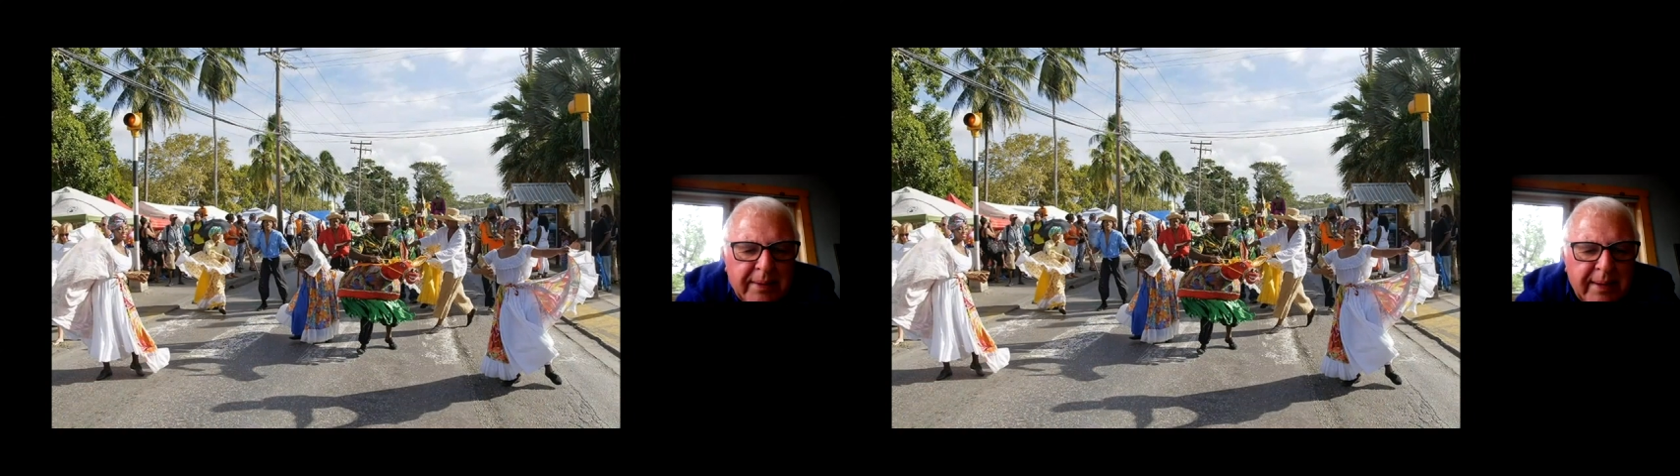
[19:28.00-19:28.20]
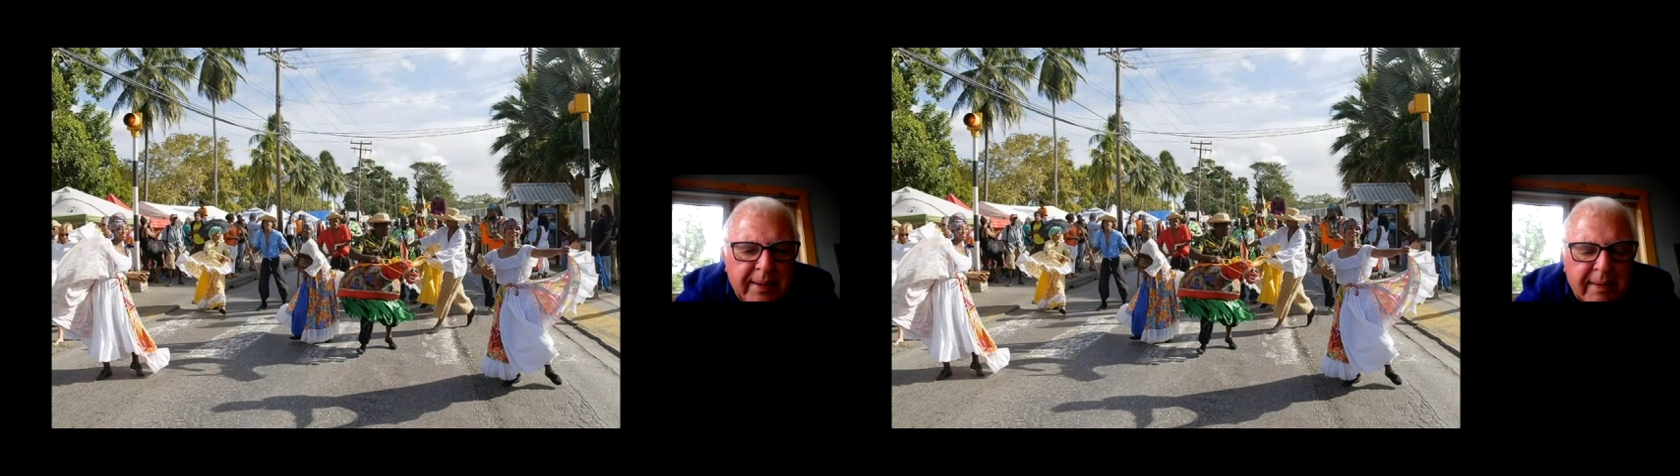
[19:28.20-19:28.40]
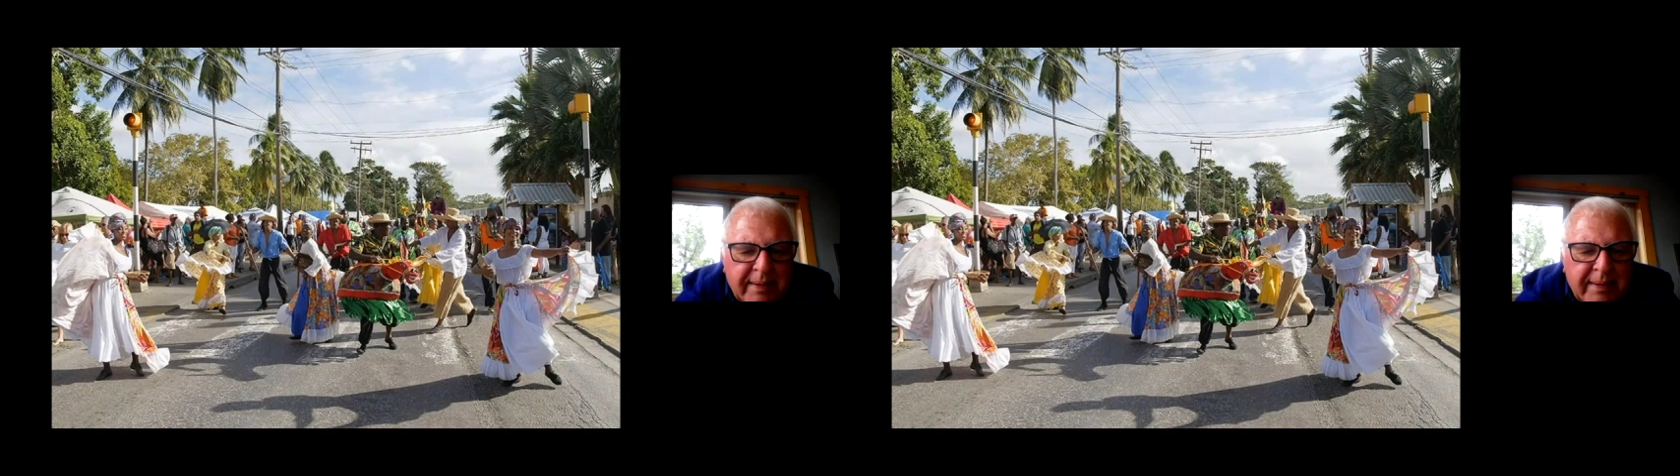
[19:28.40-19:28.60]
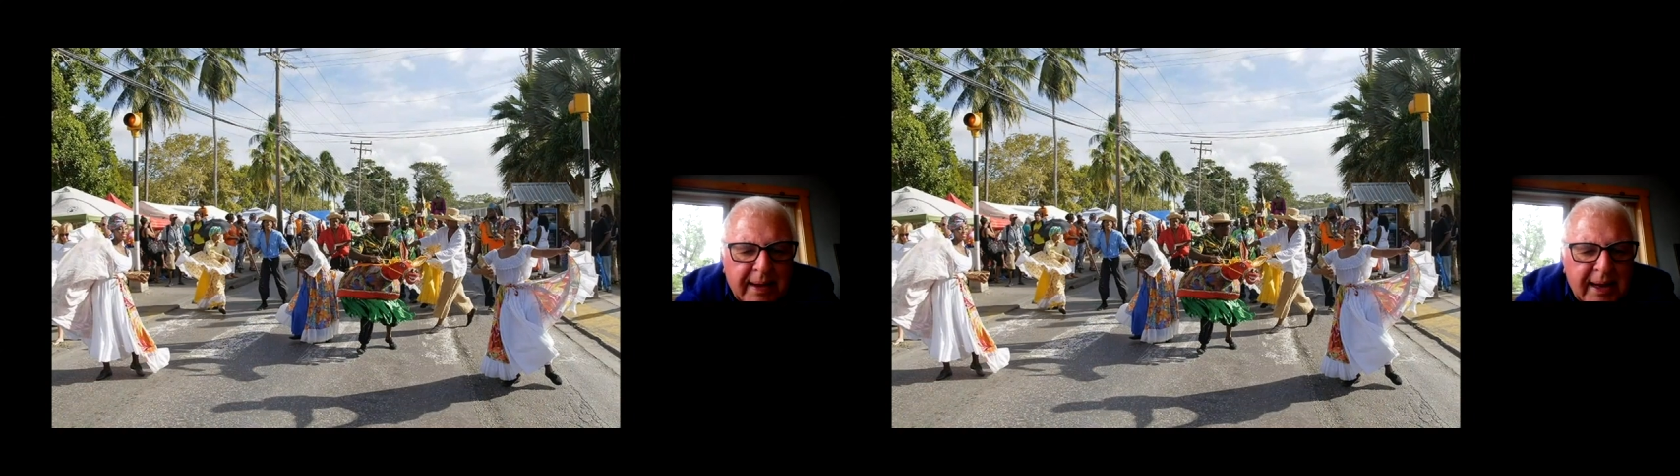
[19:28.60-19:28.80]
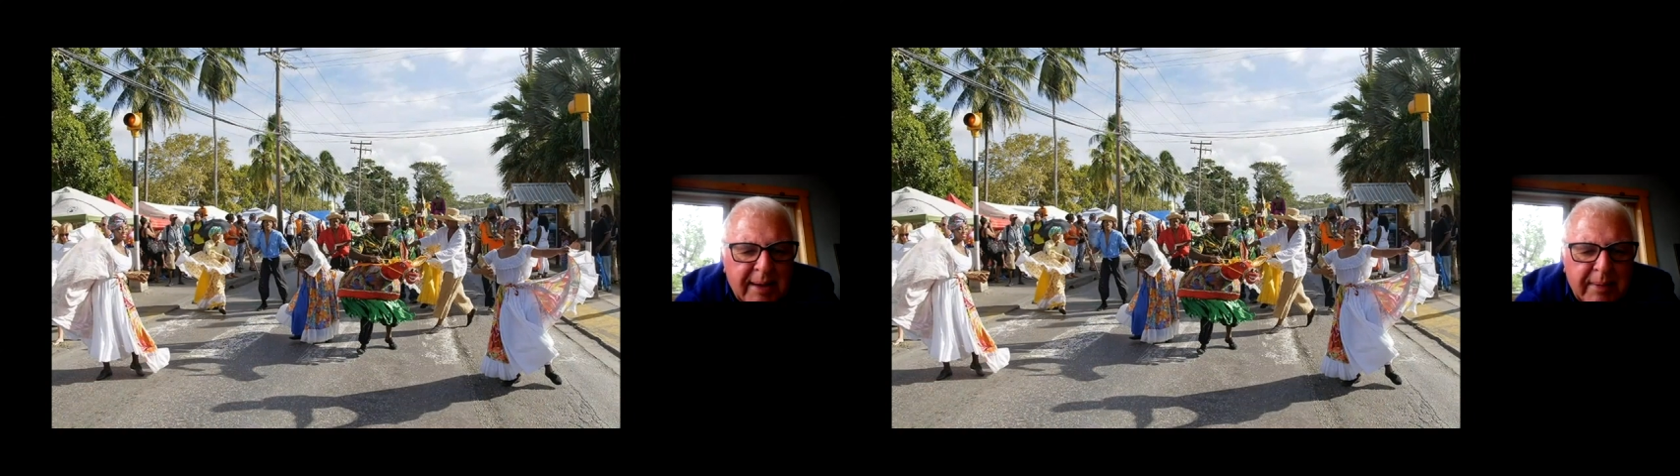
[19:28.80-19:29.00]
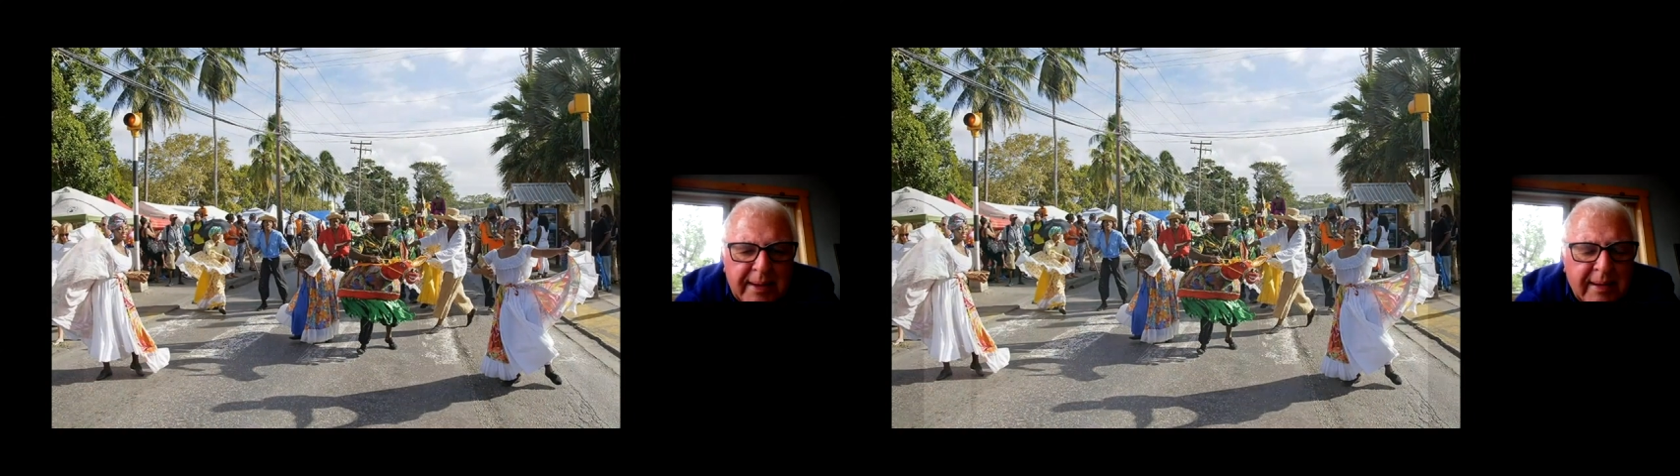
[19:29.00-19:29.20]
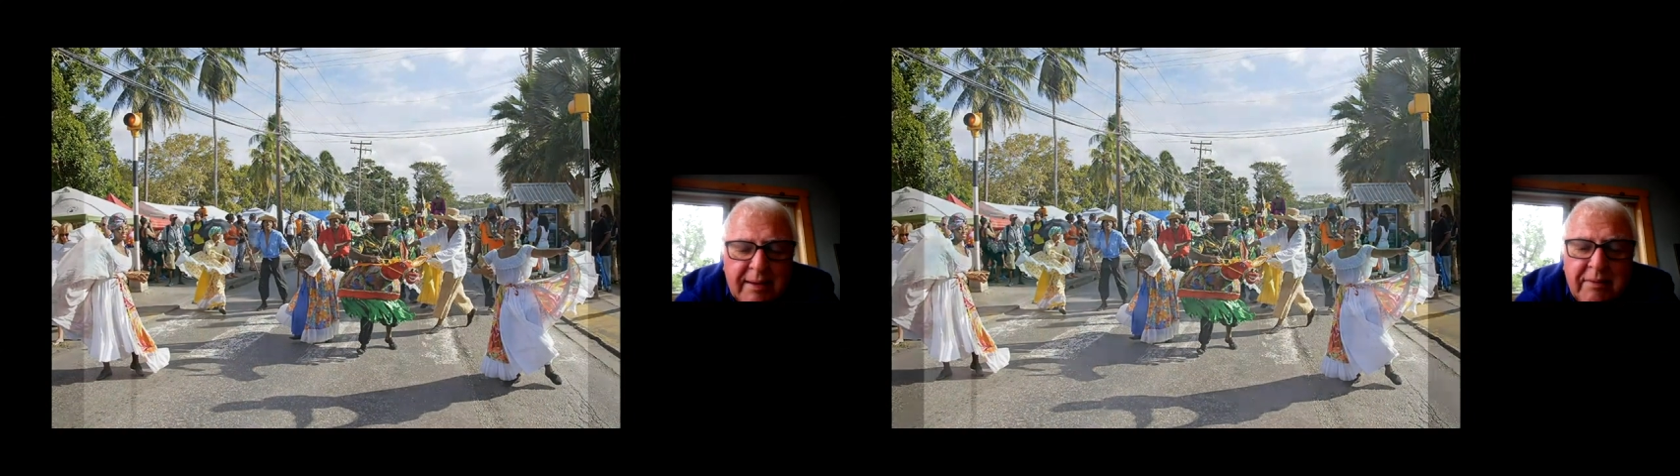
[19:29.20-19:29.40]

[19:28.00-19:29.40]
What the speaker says: hear about it all the time,